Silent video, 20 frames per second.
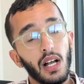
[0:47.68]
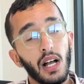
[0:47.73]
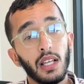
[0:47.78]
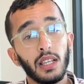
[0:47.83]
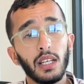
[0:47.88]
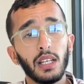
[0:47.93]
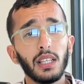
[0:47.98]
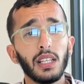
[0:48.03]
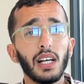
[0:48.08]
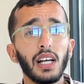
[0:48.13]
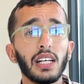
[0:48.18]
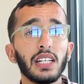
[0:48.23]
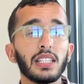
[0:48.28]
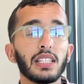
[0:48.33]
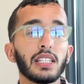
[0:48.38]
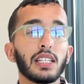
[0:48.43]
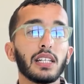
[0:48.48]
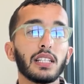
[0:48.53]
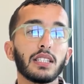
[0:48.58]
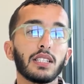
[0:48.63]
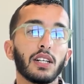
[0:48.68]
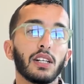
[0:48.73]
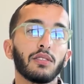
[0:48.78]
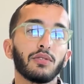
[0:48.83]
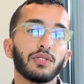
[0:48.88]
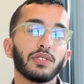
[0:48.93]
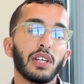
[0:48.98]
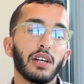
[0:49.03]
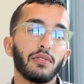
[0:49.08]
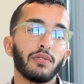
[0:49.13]
I think the idea
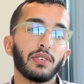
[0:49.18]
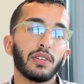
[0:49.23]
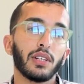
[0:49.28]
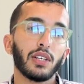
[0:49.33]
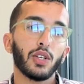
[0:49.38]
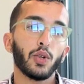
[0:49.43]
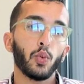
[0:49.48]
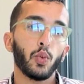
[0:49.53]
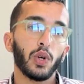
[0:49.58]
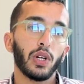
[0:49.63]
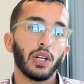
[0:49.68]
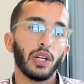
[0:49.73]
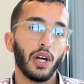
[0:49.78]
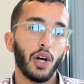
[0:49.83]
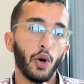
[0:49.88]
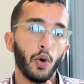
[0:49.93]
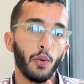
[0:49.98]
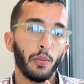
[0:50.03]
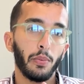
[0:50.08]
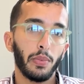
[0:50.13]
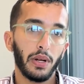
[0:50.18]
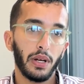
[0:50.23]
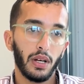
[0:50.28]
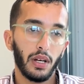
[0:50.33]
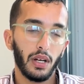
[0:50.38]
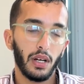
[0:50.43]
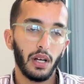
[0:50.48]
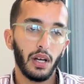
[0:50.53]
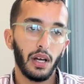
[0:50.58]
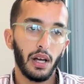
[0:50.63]
itself definitely will open
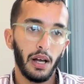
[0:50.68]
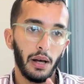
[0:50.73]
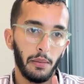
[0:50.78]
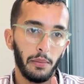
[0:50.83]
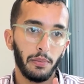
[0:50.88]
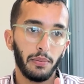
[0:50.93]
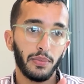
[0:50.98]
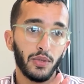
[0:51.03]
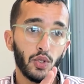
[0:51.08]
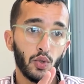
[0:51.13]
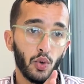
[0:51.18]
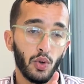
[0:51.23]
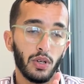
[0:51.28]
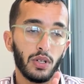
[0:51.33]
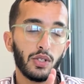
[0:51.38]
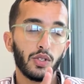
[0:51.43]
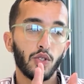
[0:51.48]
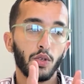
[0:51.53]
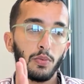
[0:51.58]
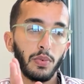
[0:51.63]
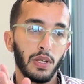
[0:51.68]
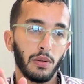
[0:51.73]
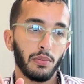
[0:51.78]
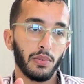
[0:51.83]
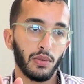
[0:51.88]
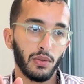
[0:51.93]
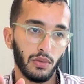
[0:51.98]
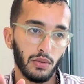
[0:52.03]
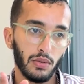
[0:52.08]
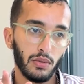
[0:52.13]
up doors to
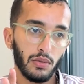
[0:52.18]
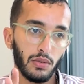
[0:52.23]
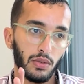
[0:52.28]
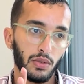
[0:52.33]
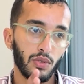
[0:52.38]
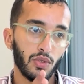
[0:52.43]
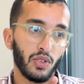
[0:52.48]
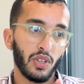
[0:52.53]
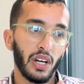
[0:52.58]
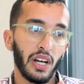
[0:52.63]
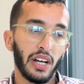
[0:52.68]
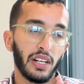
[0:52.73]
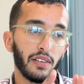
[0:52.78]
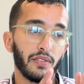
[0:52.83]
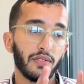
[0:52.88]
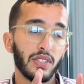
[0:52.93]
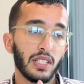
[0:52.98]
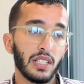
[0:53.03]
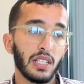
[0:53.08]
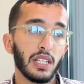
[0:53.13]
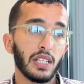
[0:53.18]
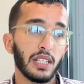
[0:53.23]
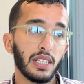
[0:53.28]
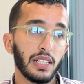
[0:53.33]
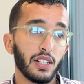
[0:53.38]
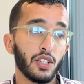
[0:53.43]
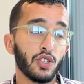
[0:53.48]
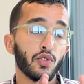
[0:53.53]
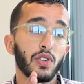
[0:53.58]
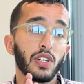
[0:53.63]
people to kind of seek the
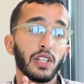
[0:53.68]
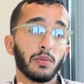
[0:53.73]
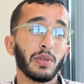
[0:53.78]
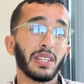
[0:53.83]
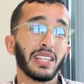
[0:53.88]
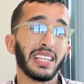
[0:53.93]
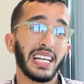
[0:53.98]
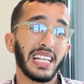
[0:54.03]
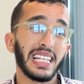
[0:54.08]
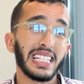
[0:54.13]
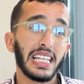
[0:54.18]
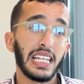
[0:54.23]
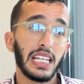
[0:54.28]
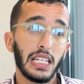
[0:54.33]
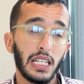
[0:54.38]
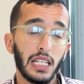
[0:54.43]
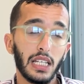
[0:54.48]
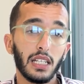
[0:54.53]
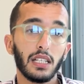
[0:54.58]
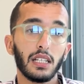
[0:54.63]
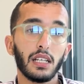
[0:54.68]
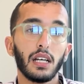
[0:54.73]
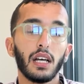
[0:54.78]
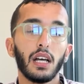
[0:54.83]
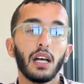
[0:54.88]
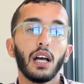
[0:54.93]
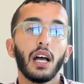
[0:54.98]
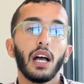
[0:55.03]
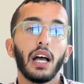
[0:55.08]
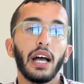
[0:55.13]
treatment that they need
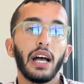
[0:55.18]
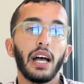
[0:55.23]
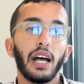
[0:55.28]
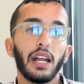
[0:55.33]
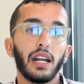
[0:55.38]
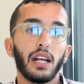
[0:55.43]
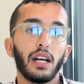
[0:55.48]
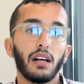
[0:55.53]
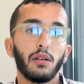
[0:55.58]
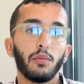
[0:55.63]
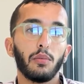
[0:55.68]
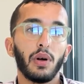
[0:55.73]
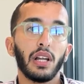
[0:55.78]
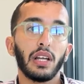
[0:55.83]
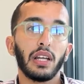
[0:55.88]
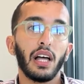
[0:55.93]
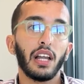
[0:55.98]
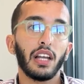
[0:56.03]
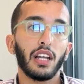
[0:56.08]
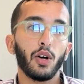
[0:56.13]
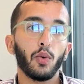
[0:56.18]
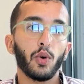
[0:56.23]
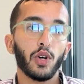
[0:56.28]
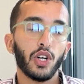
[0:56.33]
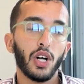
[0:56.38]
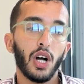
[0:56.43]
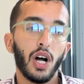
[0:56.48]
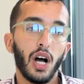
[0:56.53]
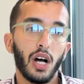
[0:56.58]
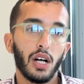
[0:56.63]
at a lot lower
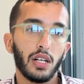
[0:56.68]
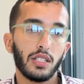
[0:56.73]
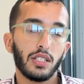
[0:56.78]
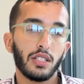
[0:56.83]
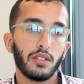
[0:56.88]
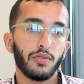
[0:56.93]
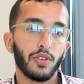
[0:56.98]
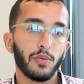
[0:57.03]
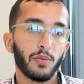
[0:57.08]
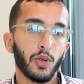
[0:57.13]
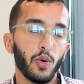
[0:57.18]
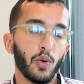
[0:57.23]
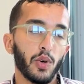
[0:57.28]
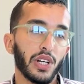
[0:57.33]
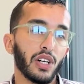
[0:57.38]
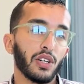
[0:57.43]
cost from going